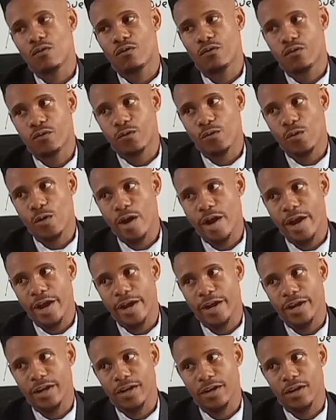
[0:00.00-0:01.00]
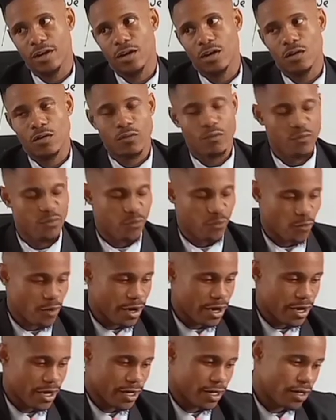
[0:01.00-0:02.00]
friend,
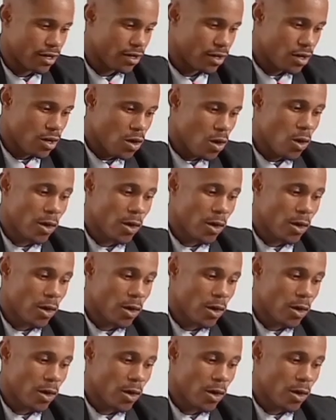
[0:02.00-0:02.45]
friend.